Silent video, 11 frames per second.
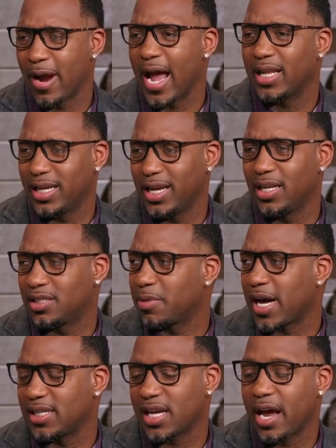Bradley and
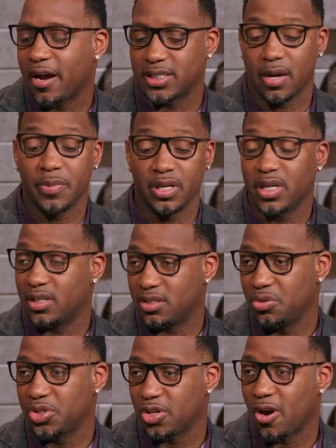Tobias Harris. I mean, you get
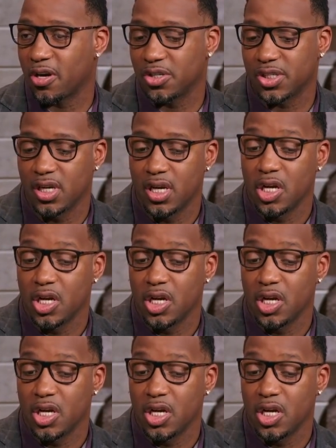two starters,